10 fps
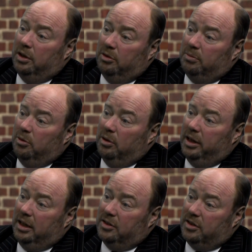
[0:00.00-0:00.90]
was more
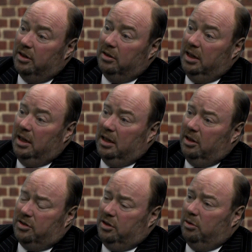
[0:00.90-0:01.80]
likely. So
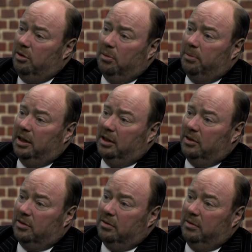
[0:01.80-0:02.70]
you're not being
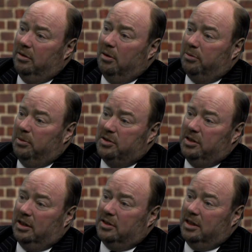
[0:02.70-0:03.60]
sort of
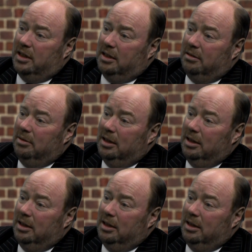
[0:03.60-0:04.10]
optimistic, saying